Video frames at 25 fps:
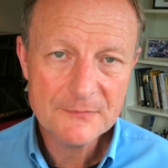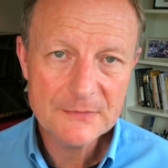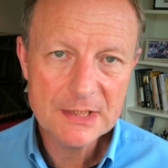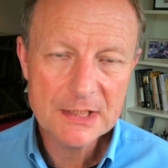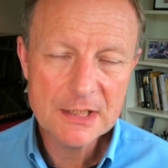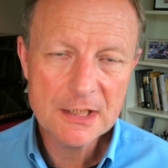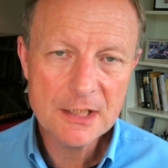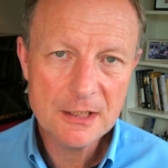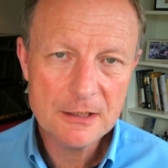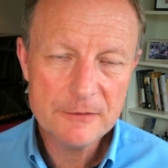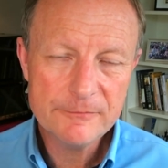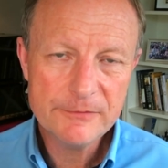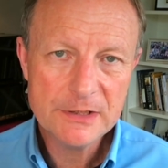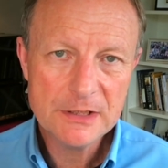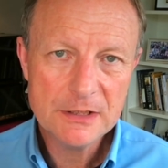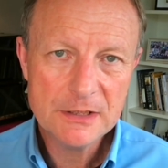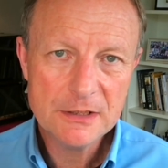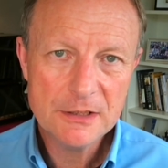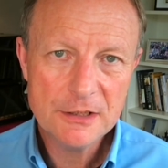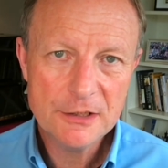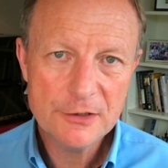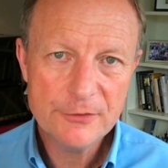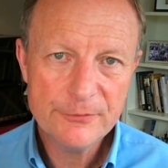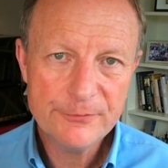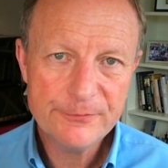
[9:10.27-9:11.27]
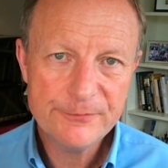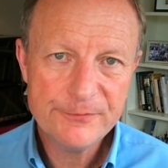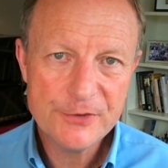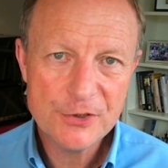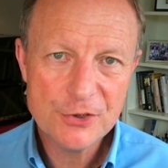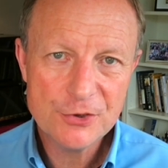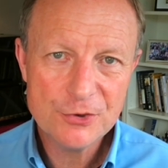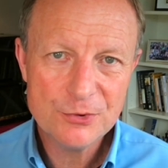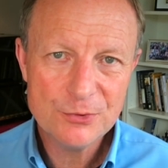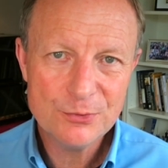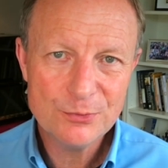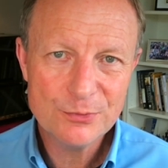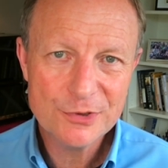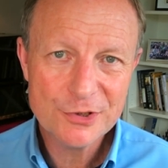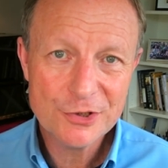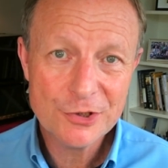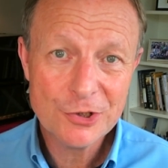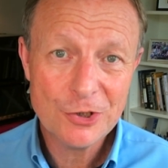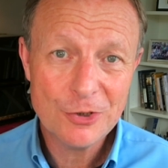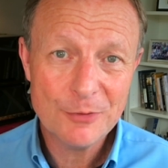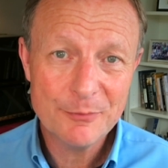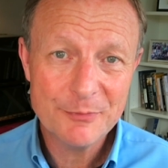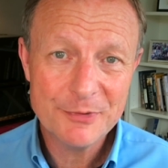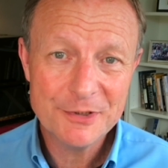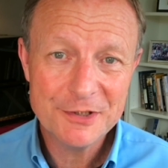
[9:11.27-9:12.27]
cover a few
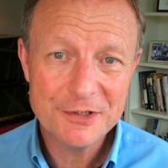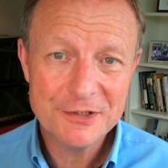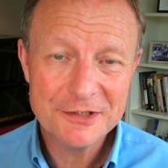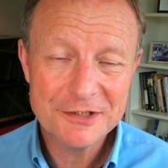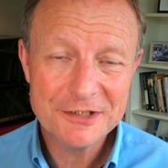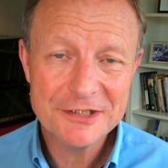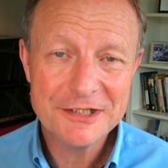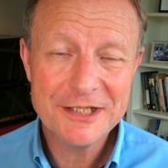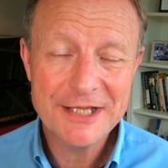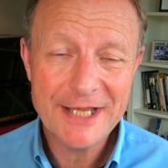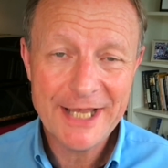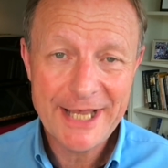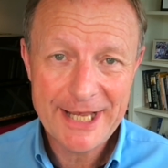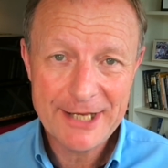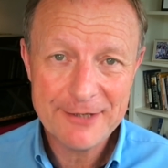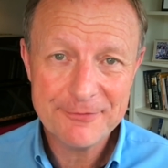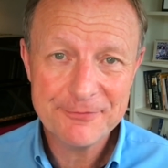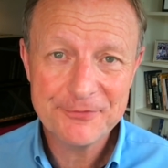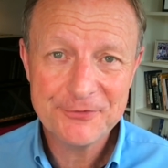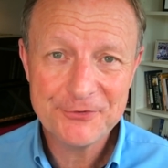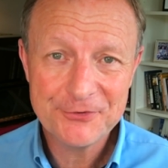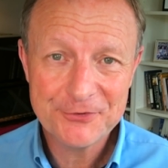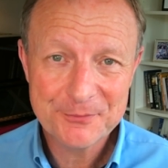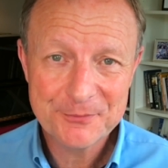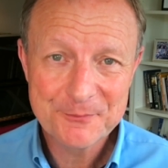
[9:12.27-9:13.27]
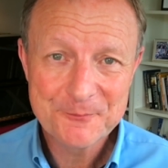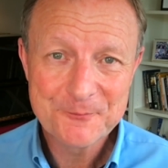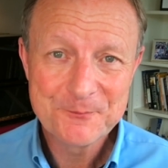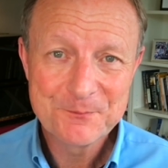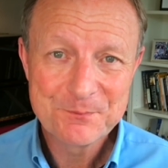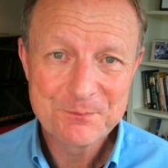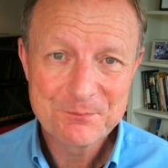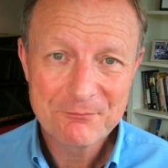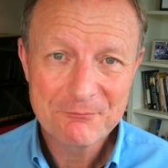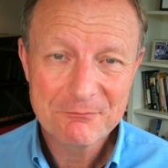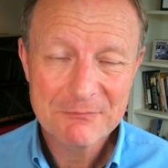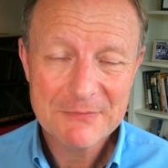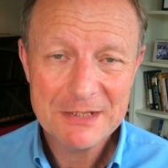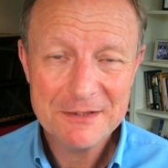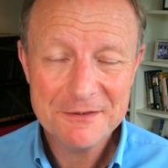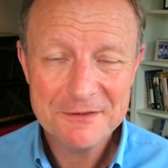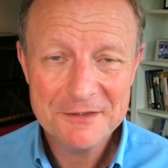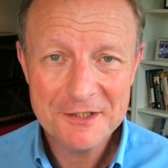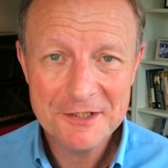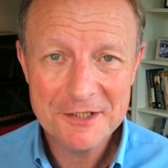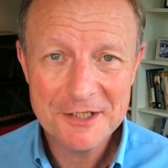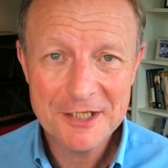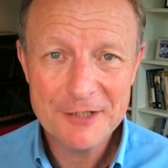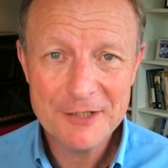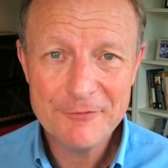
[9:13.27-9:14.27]
common gaffes
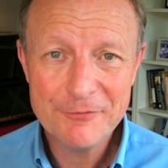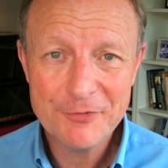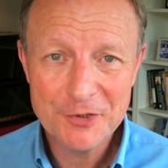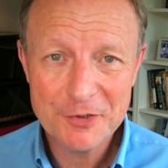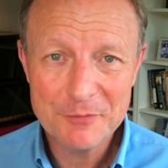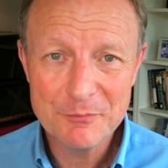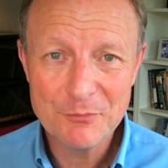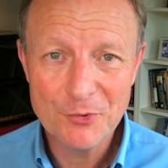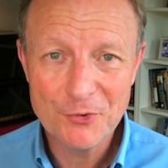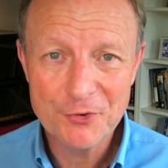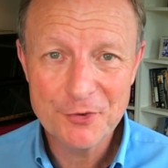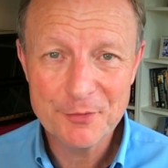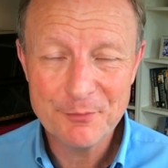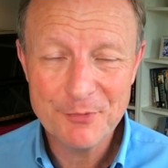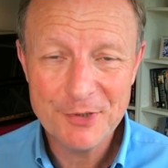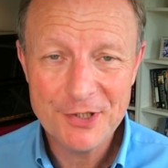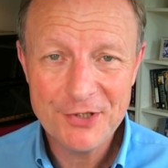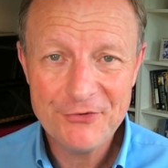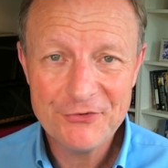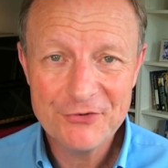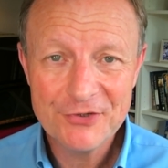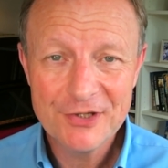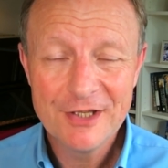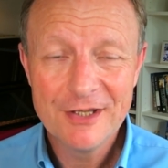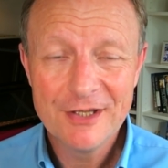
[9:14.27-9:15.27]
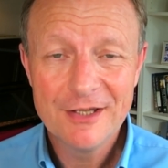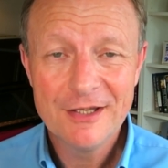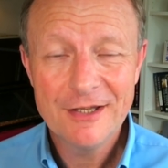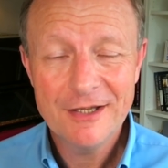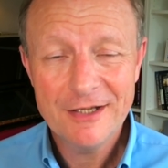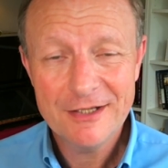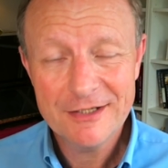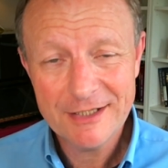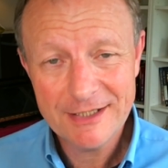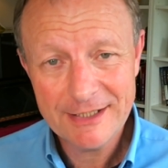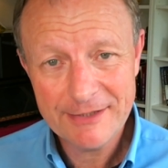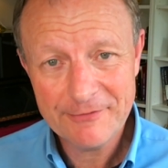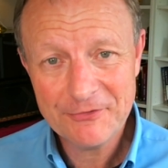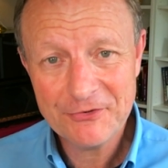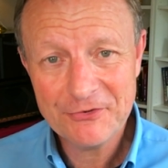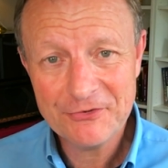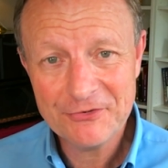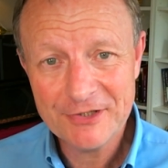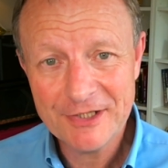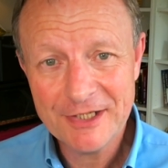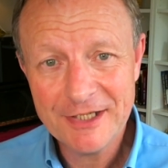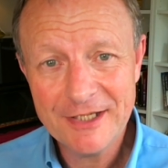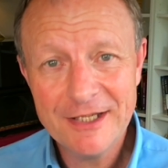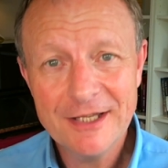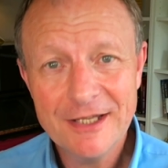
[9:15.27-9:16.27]
that I've heard more than once, and I'd have to
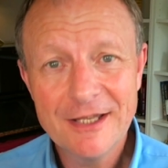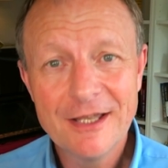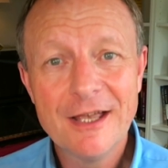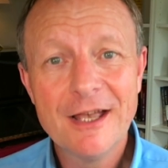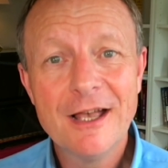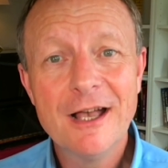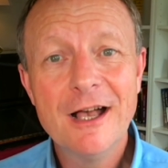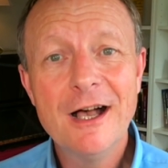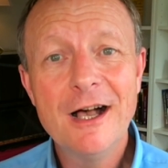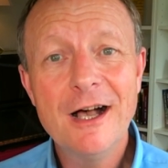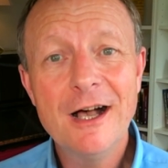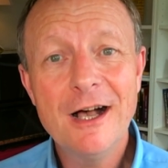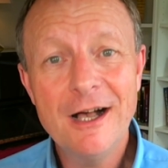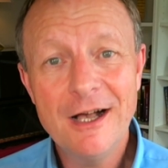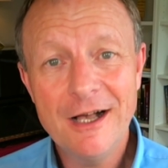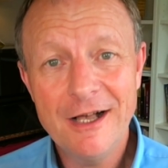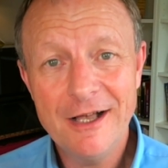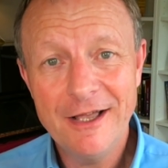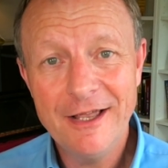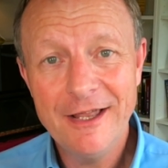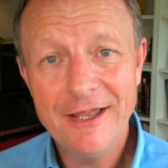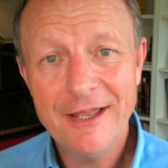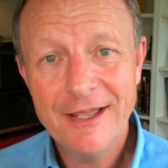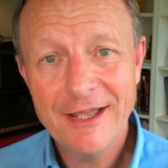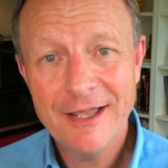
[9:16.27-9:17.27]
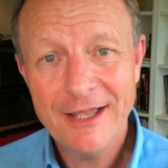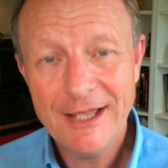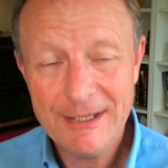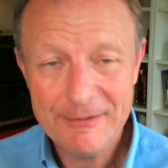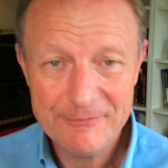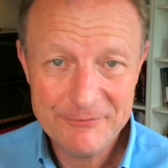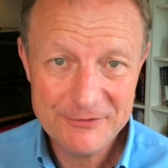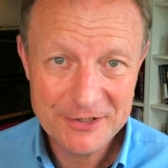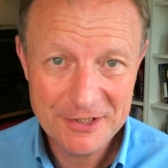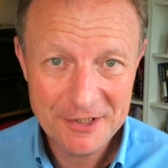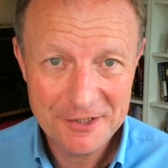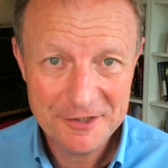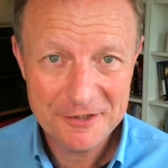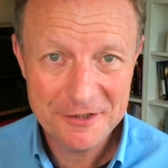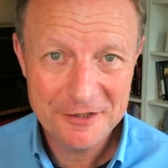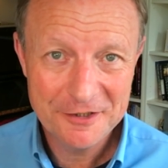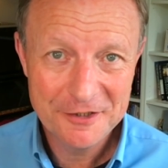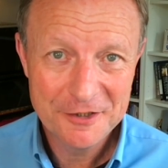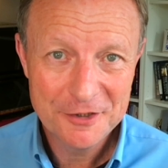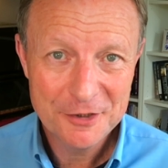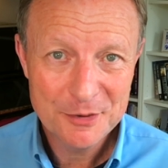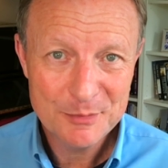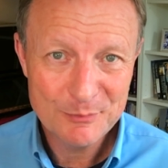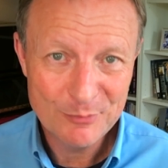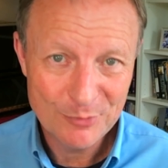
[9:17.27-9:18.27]
say I have done
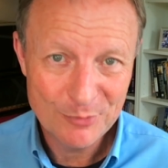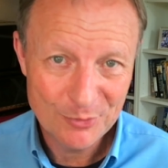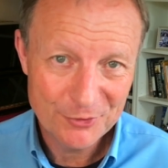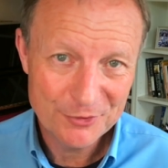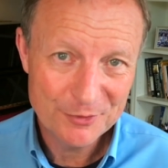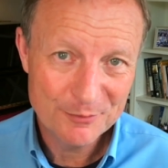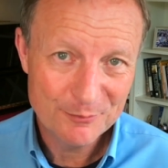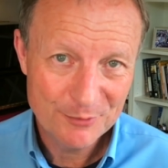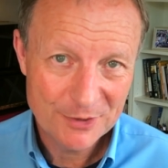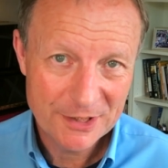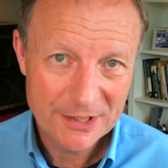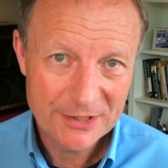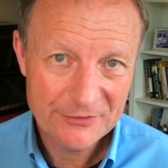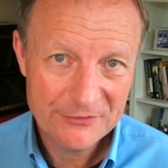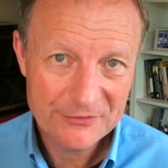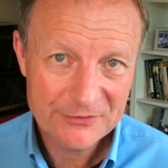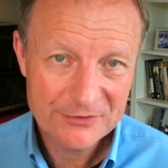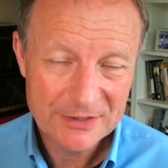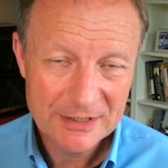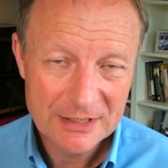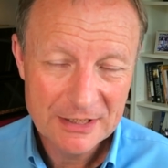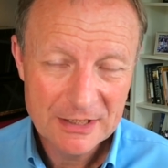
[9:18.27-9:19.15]
more than once.